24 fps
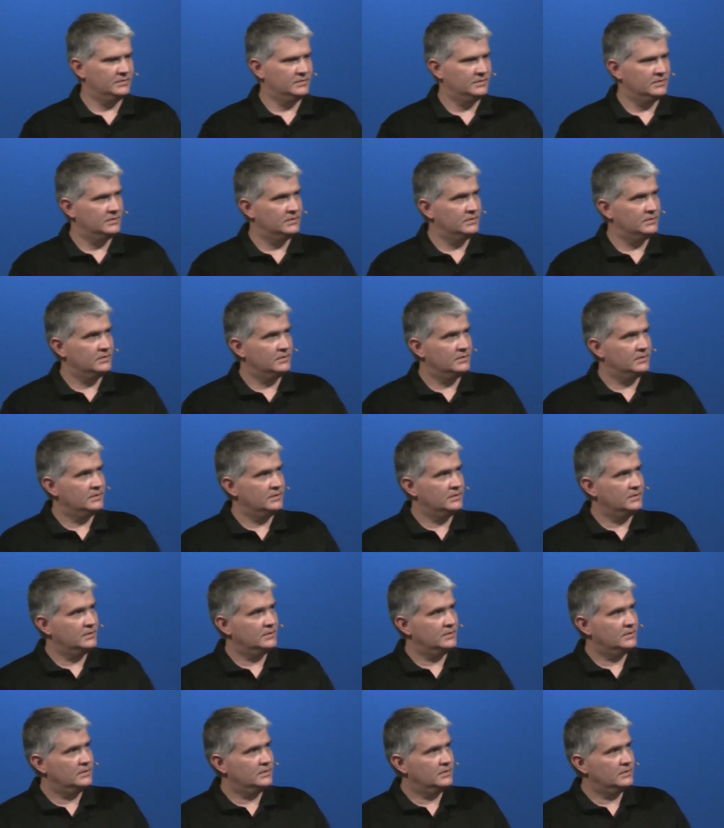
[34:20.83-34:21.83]

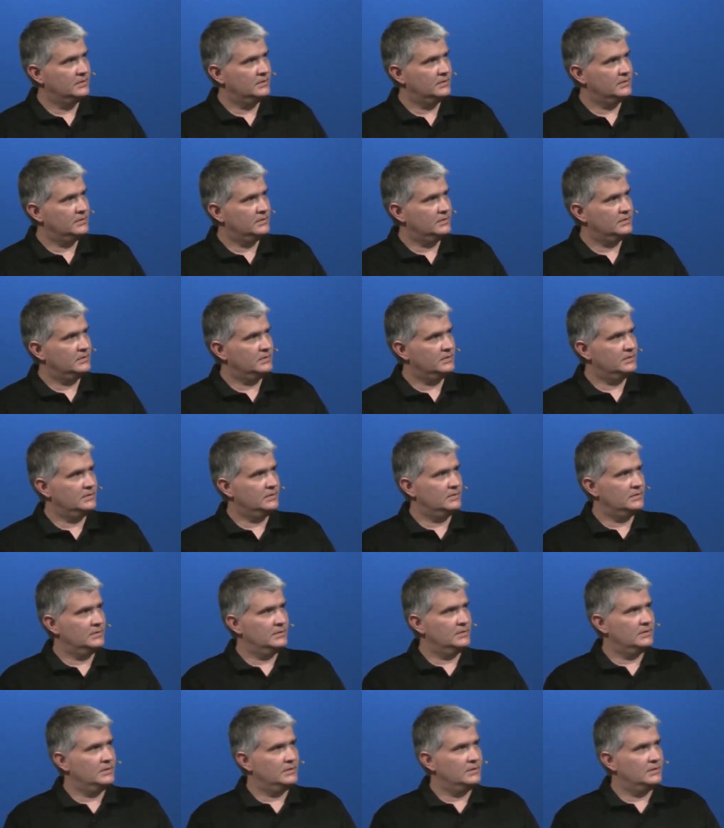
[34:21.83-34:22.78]
Nobody speaks.